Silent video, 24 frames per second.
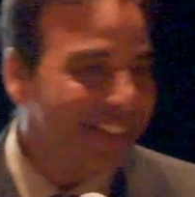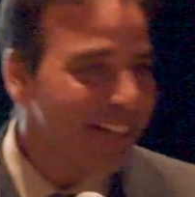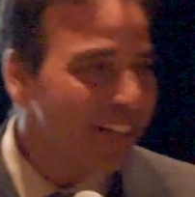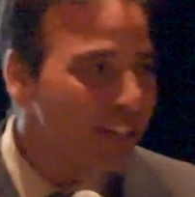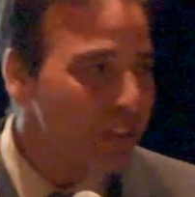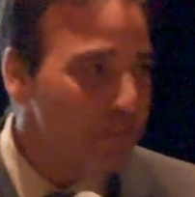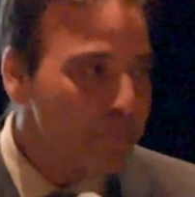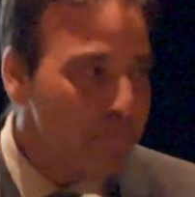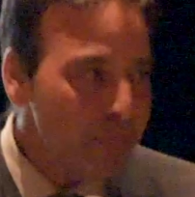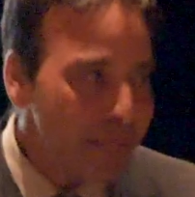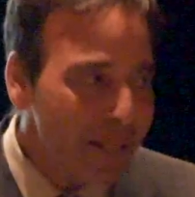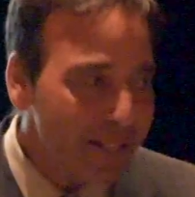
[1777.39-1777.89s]
and
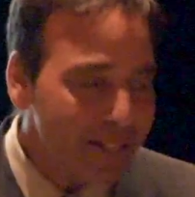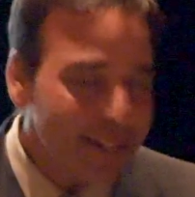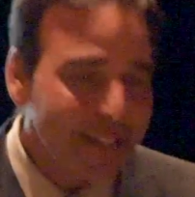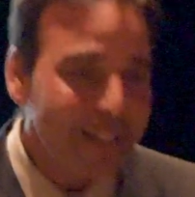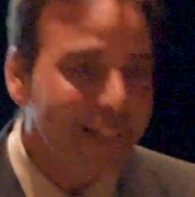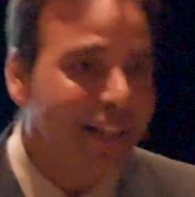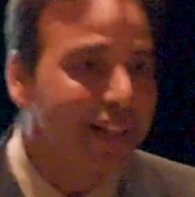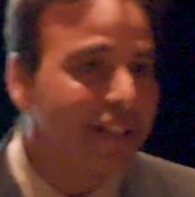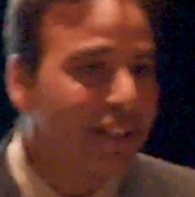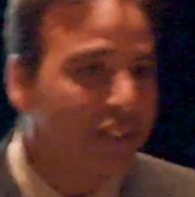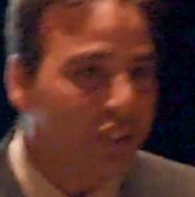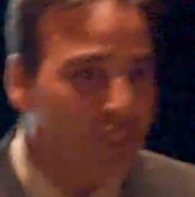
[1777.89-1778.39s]
it can make
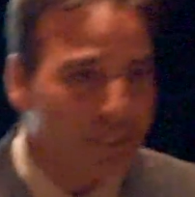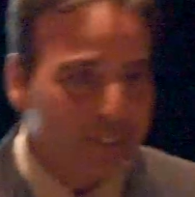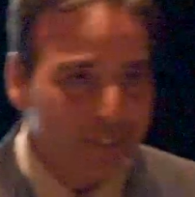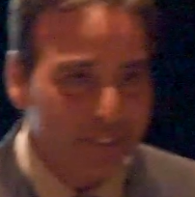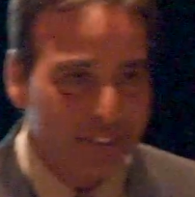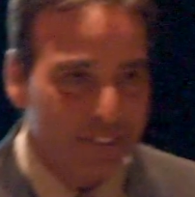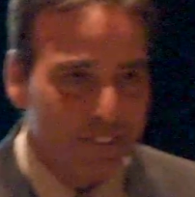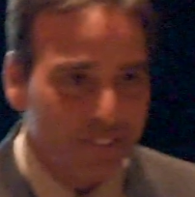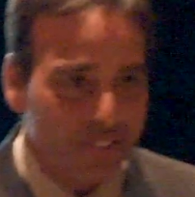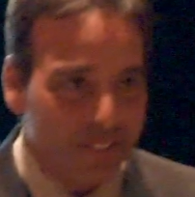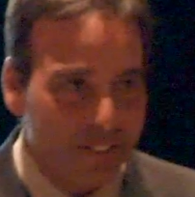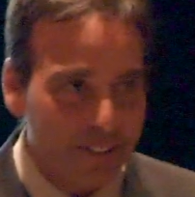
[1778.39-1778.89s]
such a
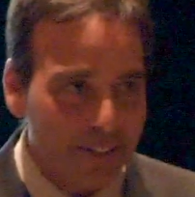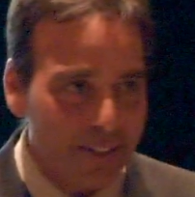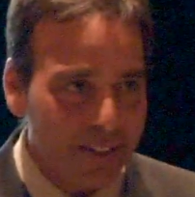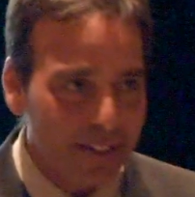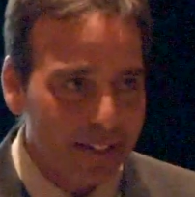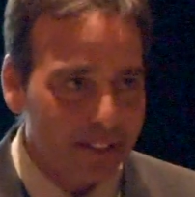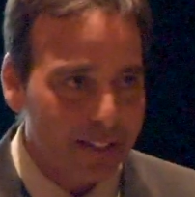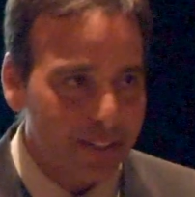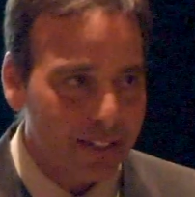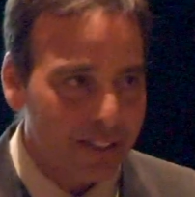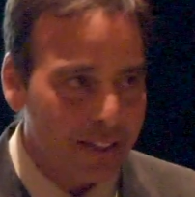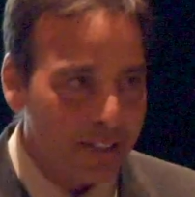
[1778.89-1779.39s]

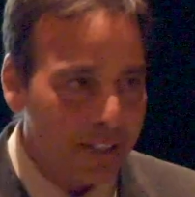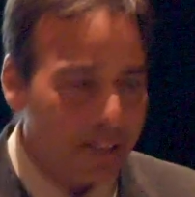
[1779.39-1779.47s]
difference.